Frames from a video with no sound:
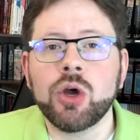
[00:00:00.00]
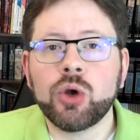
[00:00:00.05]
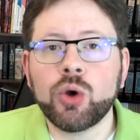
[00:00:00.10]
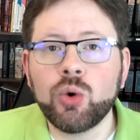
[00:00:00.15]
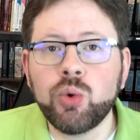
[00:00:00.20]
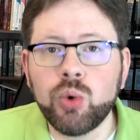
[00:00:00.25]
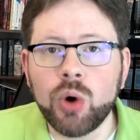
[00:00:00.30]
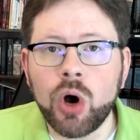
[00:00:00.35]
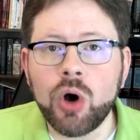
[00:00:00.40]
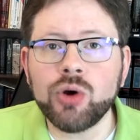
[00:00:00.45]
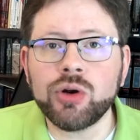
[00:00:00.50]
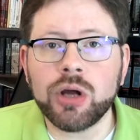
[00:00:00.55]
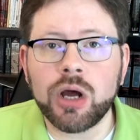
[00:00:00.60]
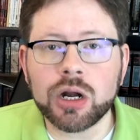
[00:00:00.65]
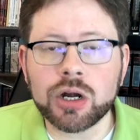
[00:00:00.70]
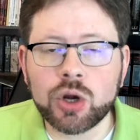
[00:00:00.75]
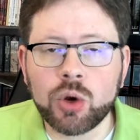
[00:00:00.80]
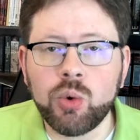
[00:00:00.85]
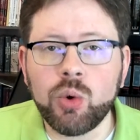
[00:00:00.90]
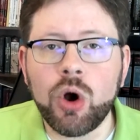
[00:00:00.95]
quote
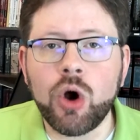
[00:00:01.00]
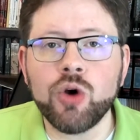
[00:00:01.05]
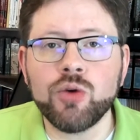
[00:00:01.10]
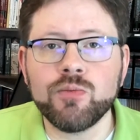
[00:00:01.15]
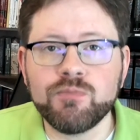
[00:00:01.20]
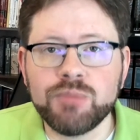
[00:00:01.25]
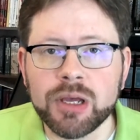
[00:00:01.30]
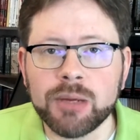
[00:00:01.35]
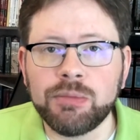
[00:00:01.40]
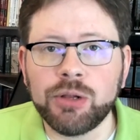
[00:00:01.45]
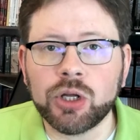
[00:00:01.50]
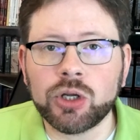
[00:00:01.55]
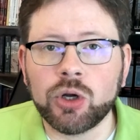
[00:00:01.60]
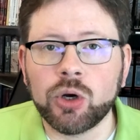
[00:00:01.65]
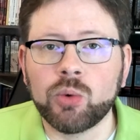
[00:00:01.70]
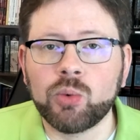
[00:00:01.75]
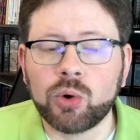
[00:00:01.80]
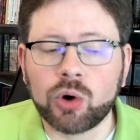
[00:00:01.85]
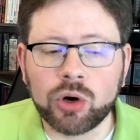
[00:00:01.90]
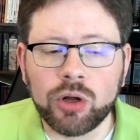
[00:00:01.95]
unquote
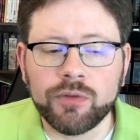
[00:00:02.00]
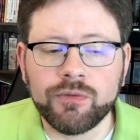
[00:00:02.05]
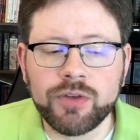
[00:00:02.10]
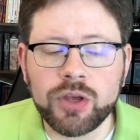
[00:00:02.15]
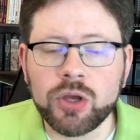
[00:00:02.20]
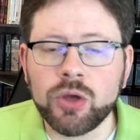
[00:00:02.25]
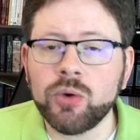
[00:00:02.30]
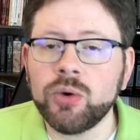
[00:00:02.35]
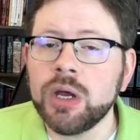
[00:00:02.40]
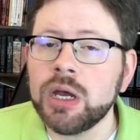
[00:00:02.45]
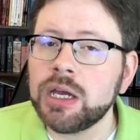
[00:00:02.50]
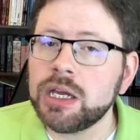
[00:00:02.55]
biblical worldview